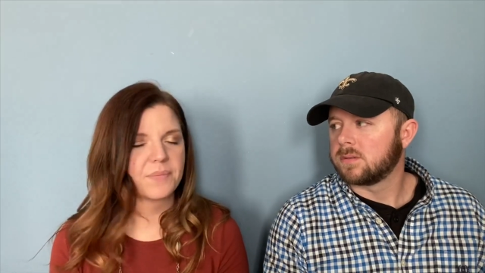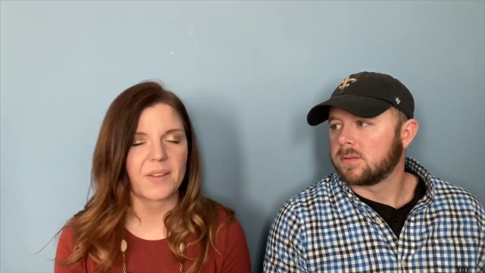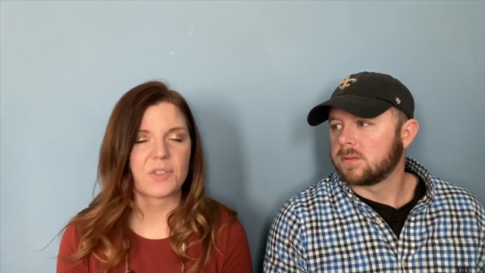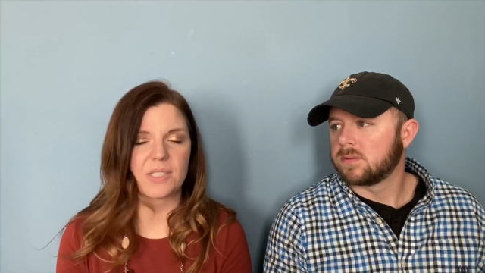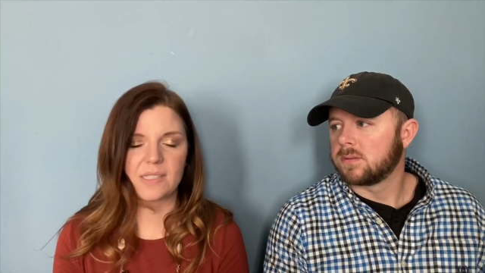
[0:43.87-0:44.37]

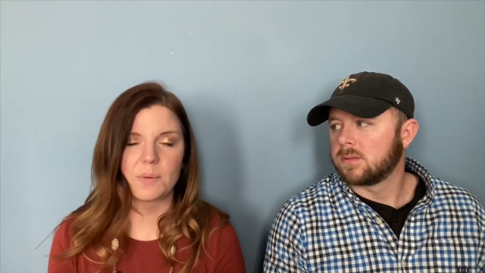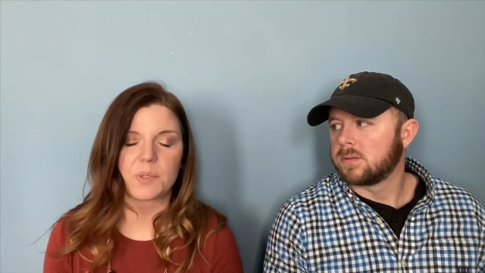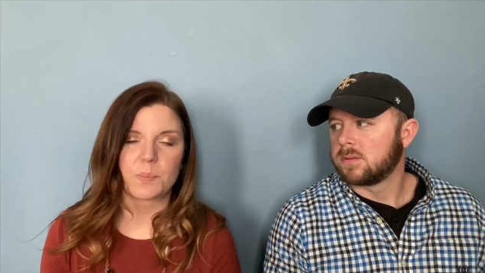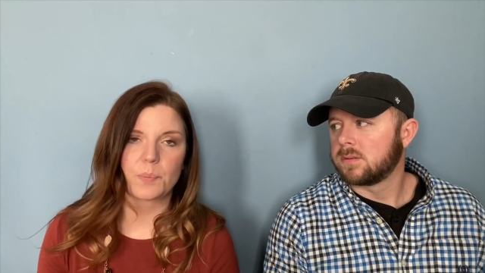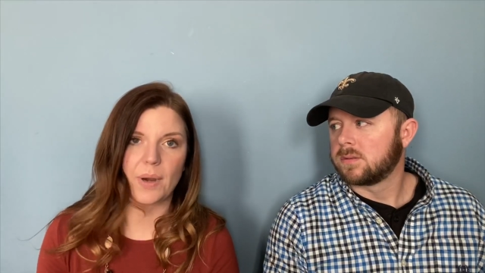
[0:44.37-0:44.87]
Speaker 1: Ever since I was
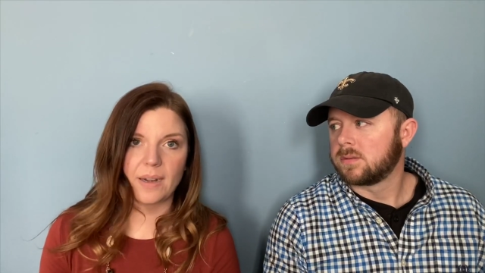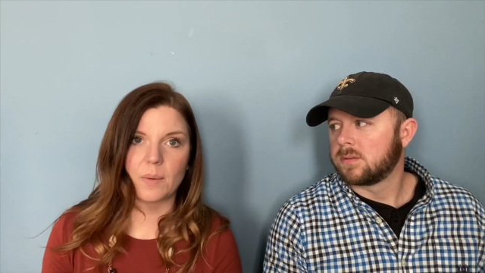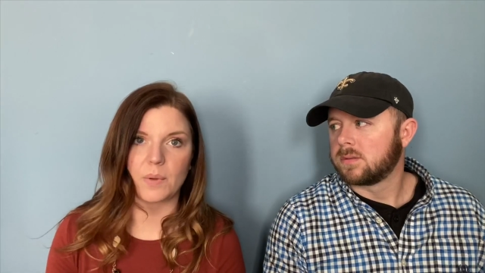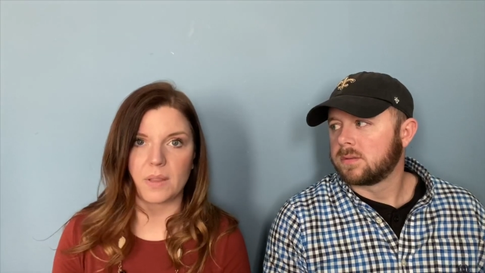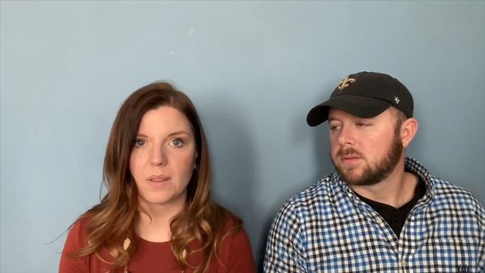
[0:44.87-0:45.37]
pregnant
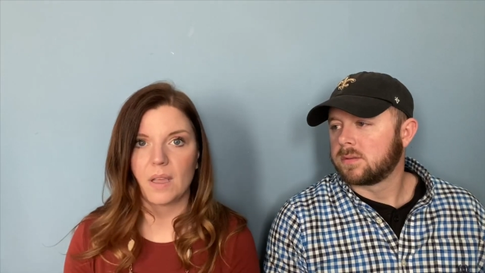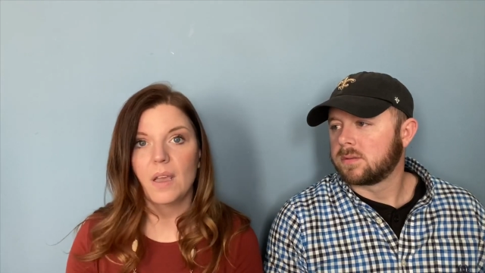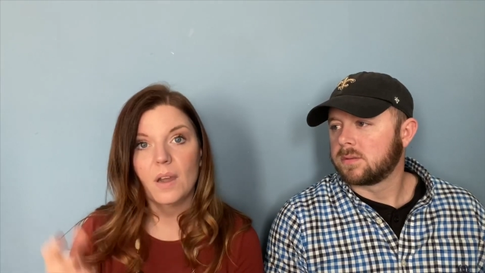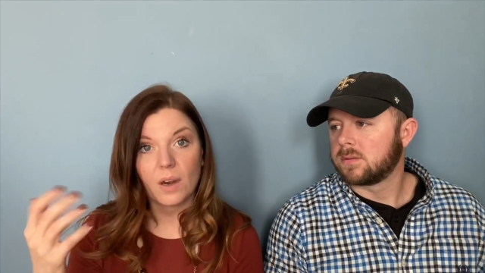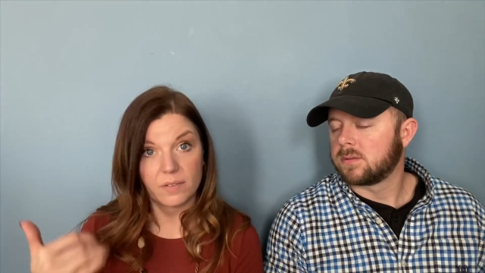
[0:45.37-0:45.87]
with
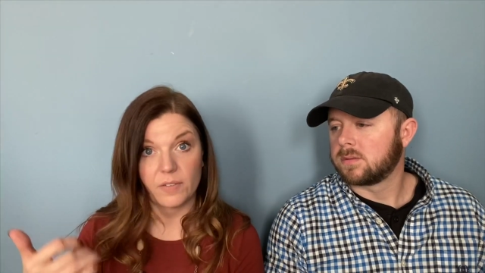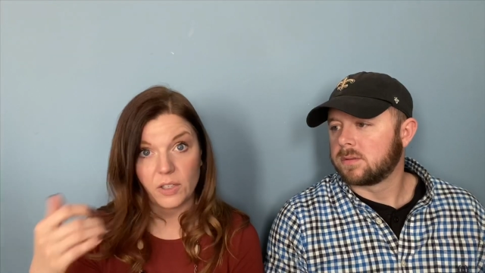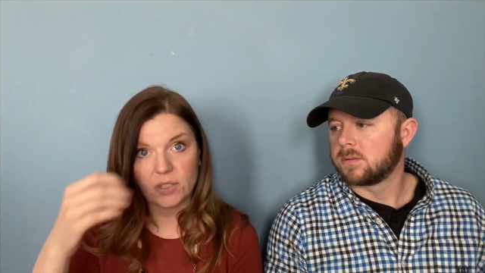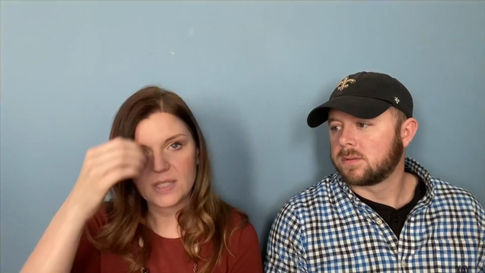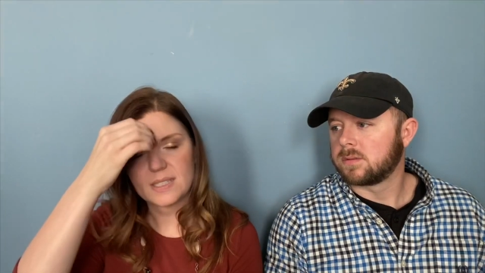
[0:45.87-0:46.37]
our
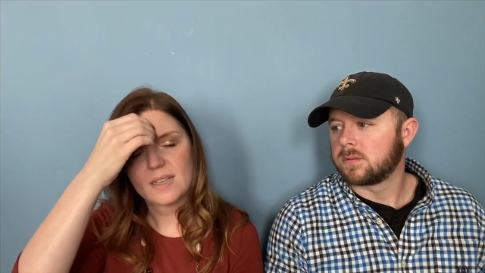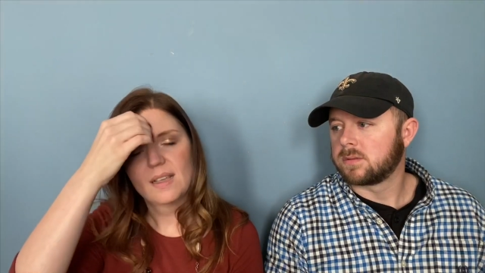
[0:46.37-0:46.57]
first.